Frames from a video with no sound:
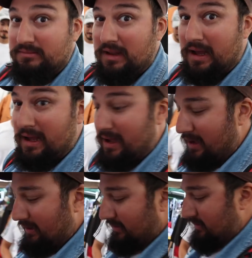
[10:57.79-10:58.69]
cool game,
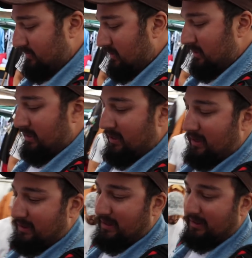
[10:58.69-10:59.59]
actually.
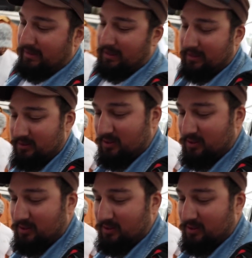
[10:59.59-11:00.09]
I got the